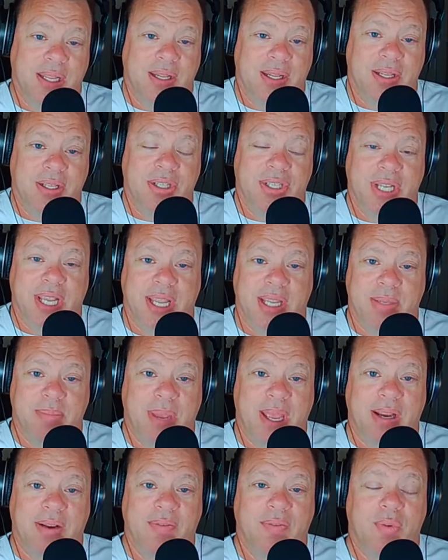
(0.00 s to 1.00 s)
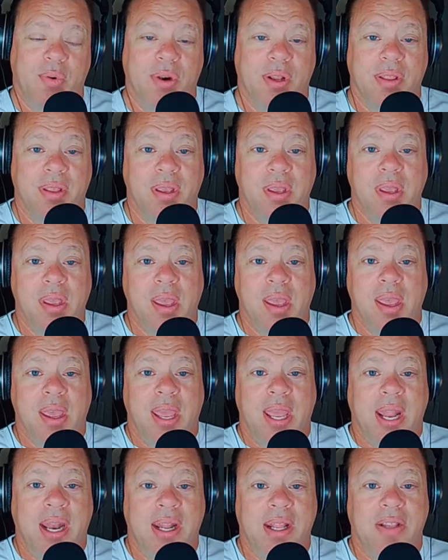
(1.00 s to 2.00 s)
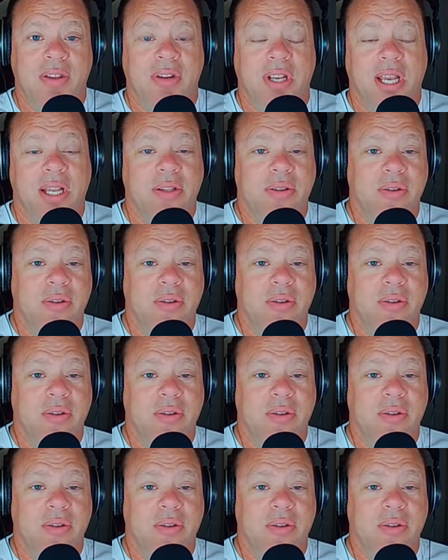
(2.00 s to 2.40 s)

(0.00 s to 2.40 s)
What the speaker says: it shakes back and forth. And then you got your